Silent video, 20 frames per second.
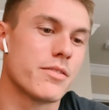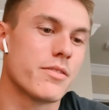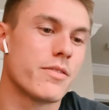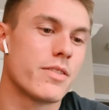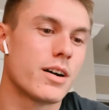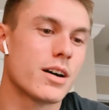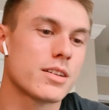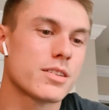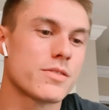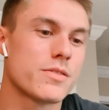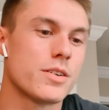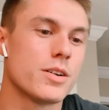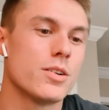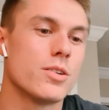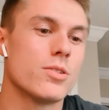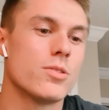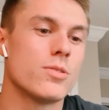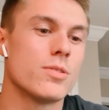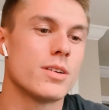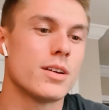
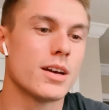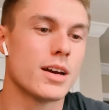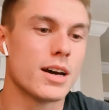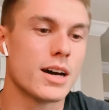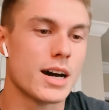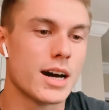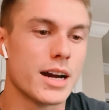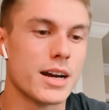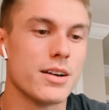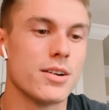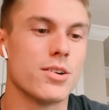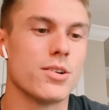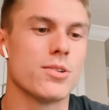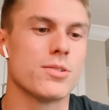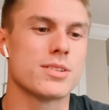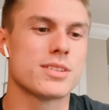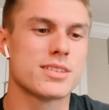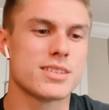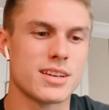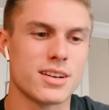
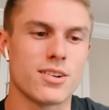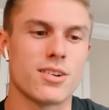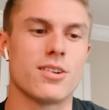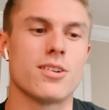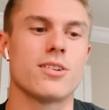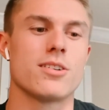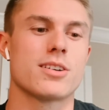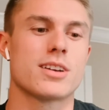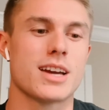phosphoinositol